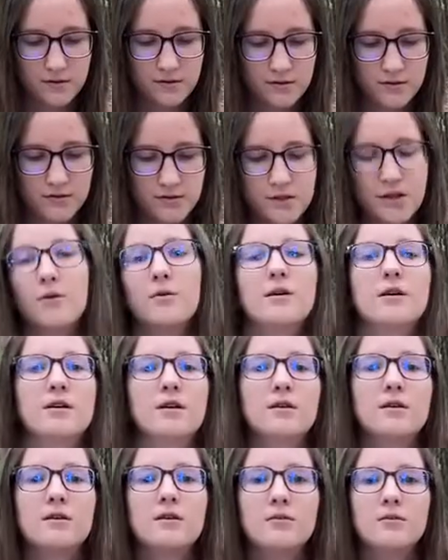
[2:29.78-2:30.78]
So,
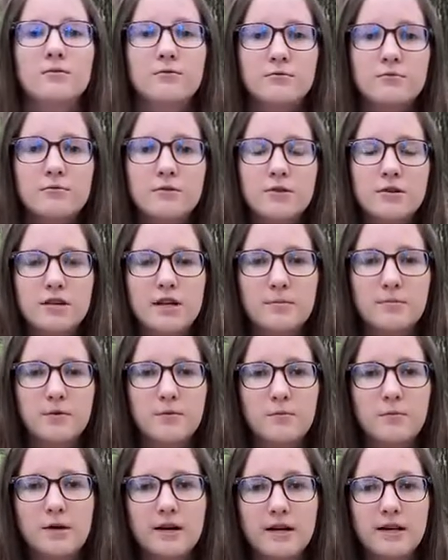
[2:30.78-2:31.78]
rule number
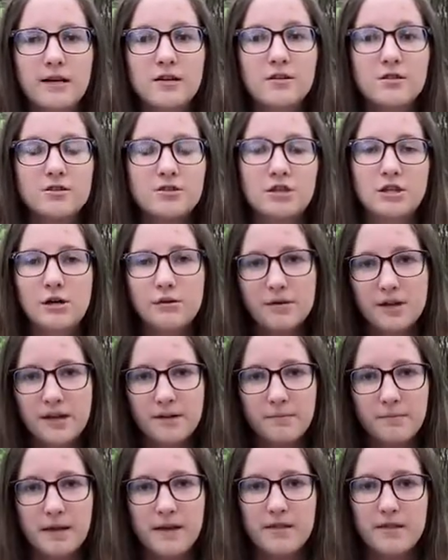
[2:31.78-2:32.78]
1, don't
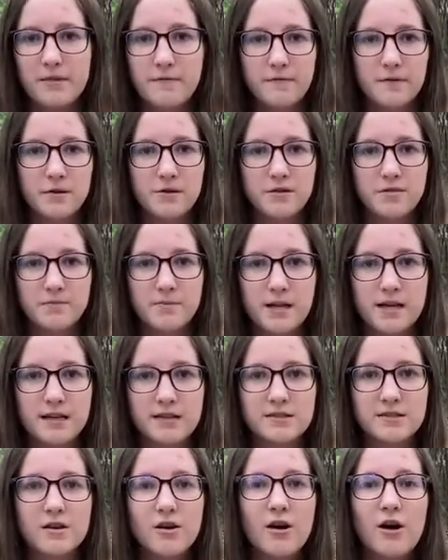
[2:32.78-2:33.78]
get bit in the first
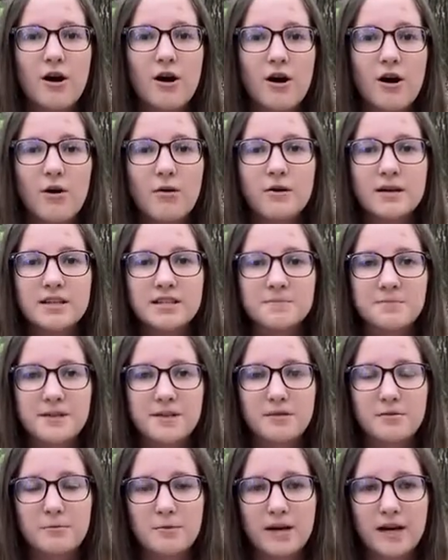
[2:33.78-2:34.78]
place. Always be
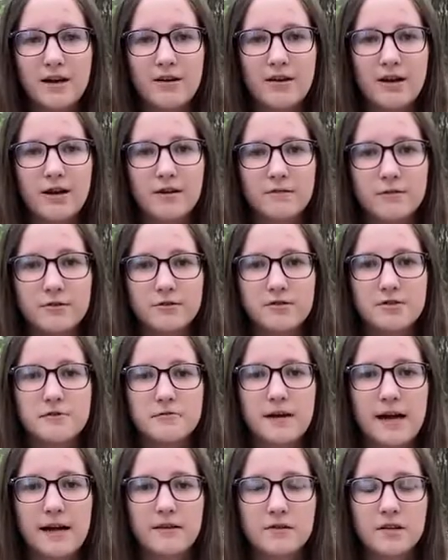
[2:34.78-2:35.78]
aware of your
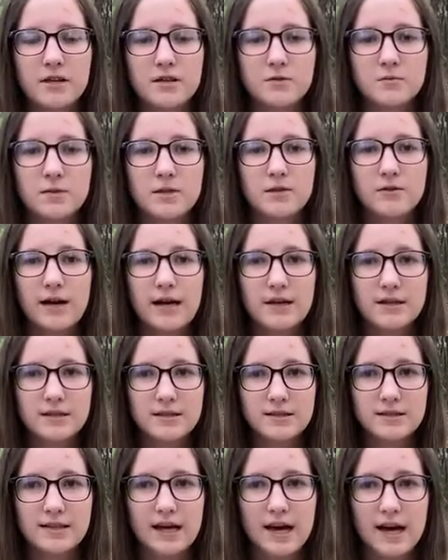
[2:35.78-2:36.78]
surroundings when you're
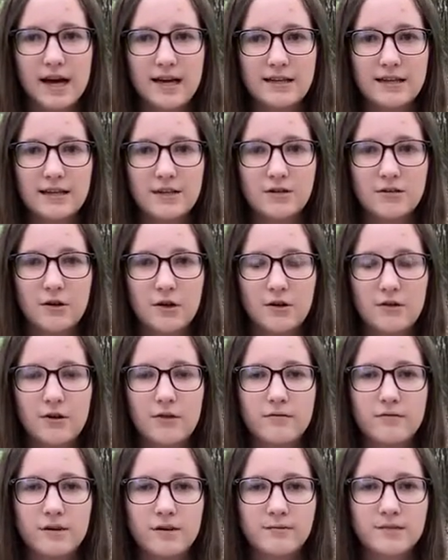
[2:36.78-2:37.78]
outside and you know there
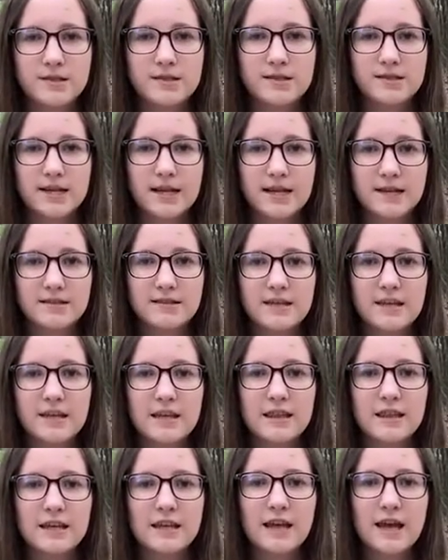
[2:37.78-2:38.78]
are venomous snakes
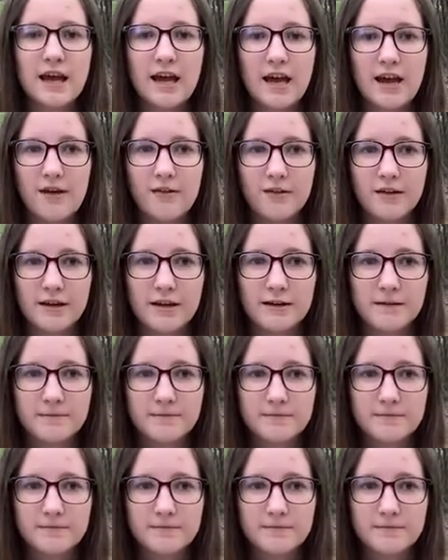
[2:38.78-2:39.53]
in the area.